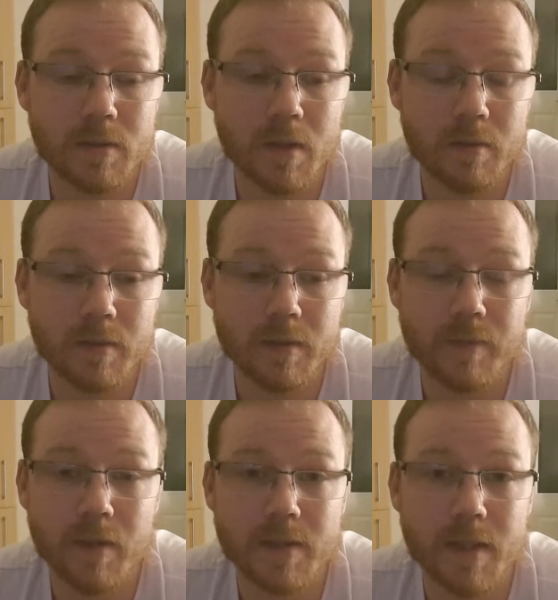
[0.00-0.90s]
the
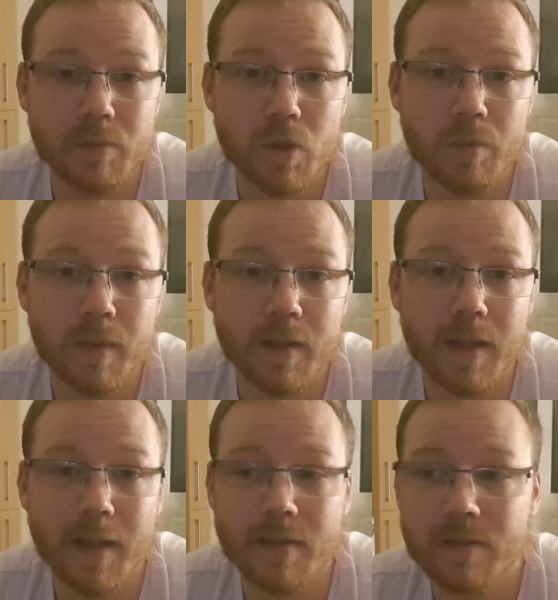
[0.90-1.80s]
very same topic,
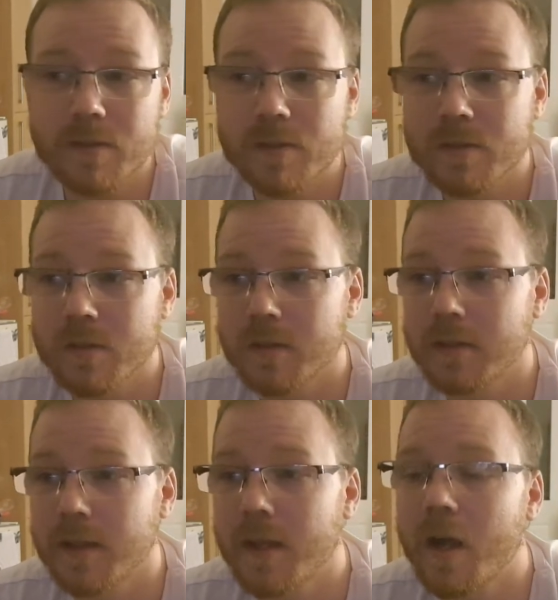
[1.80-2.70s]
and
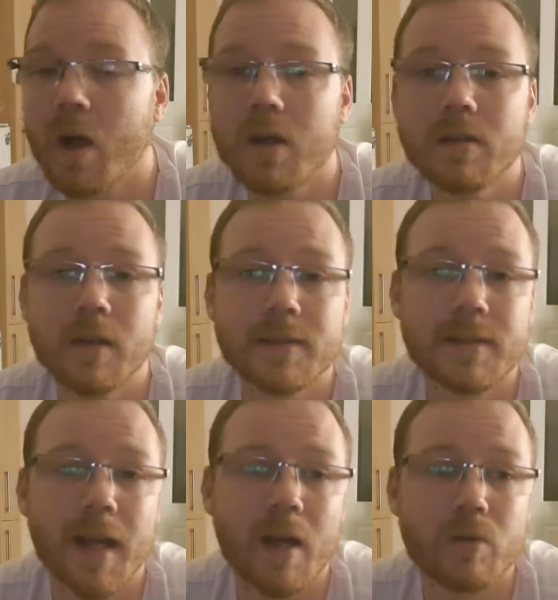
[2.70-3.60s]
it
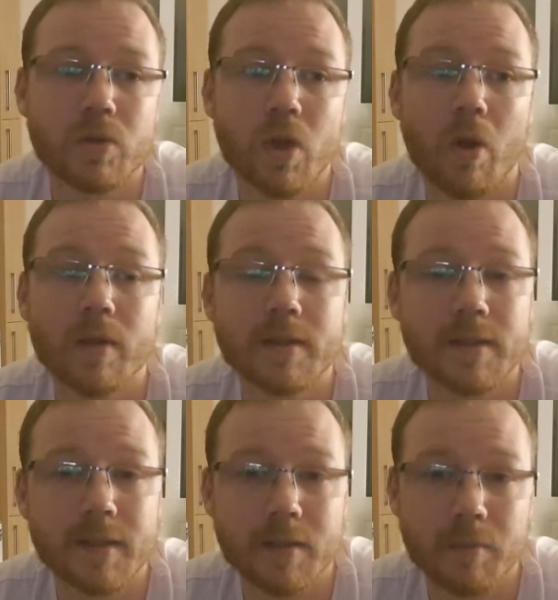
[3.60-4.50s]
highlighted how
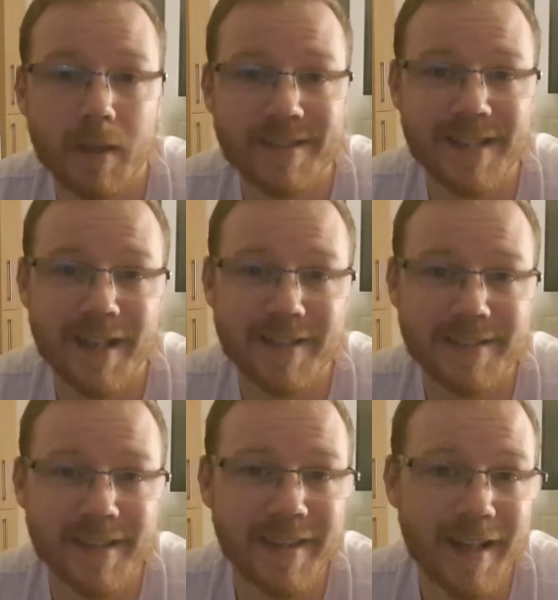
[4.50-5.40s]
toxic a
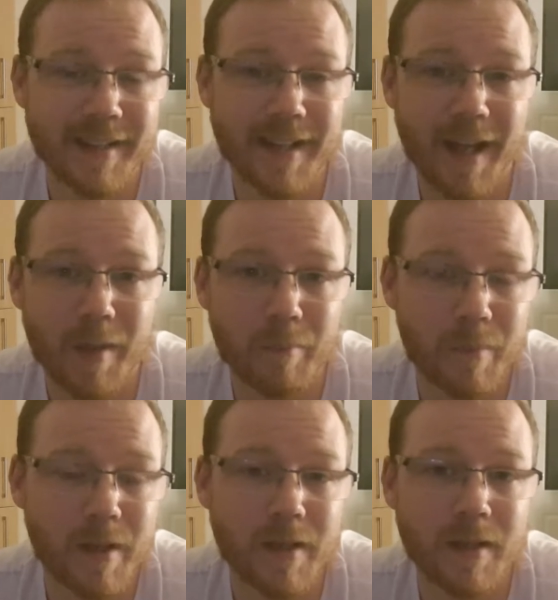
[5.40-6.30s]
mentality that can
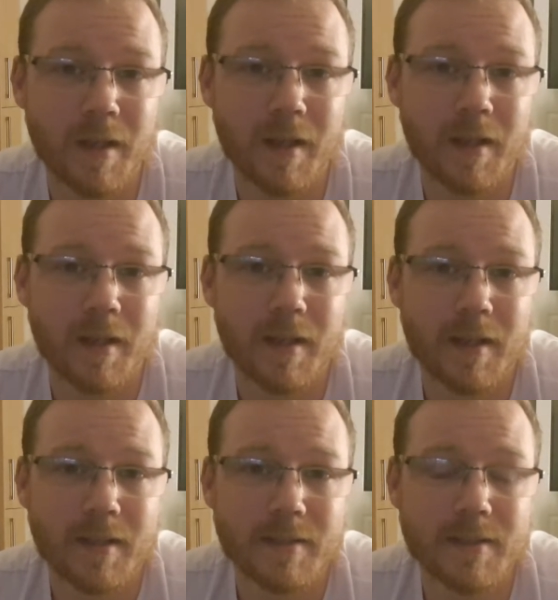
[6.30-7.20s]
be
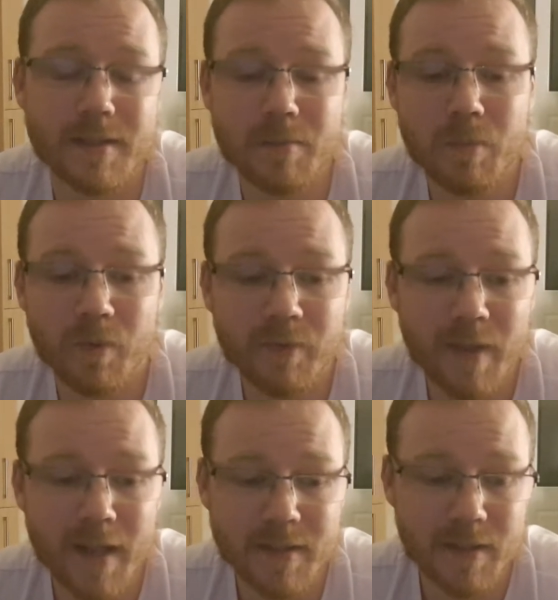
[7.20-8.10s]
the simple
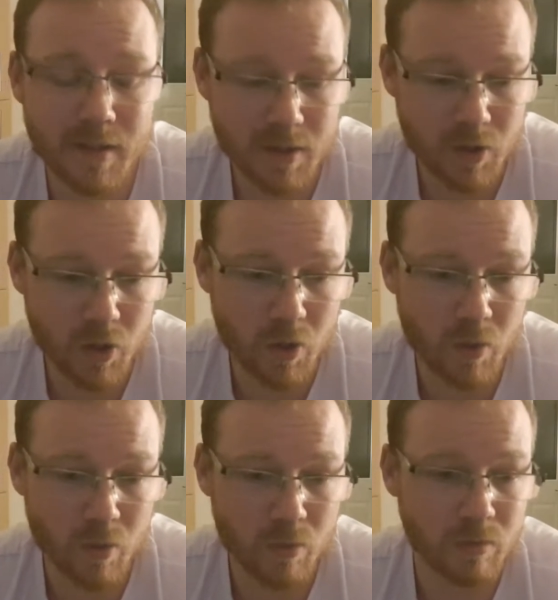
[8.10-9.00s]
fact that
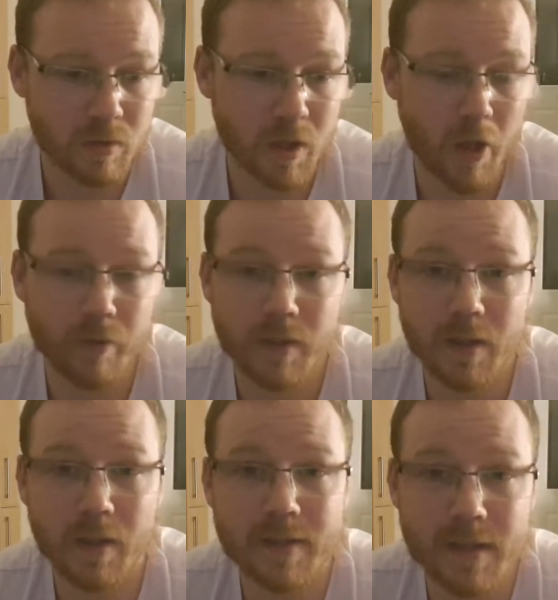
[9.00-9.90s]
you
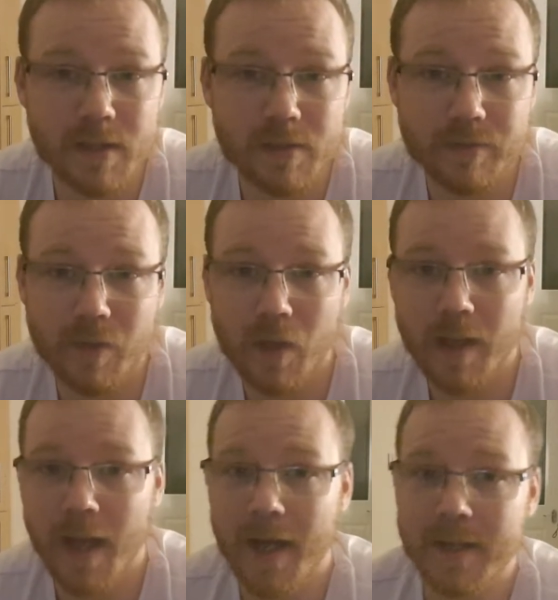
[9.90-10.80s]
currently identify
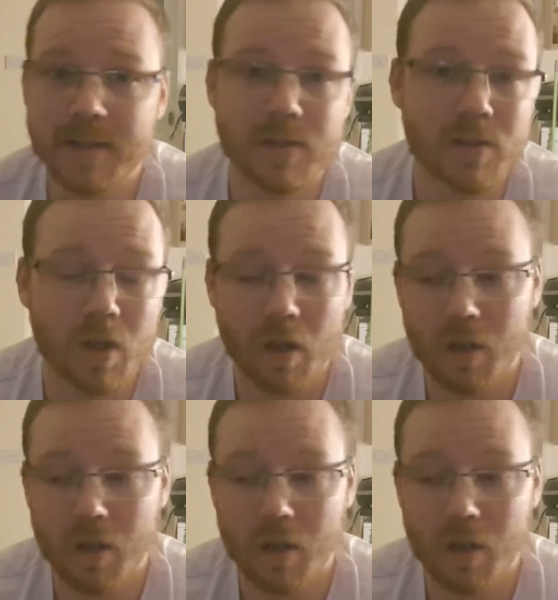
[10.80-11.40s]
as